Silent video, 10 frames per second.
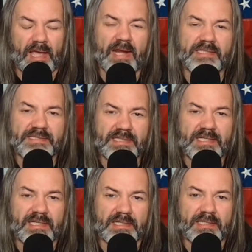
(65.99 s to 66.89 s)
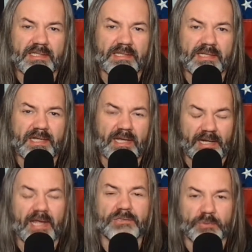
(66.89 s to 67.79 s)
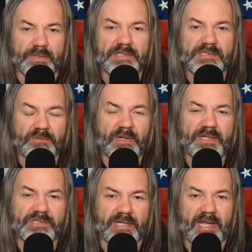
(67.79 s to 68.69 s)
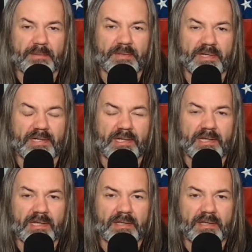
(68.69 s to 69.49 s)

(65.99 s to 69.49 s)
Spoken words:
And I seen an actual insurrection happening.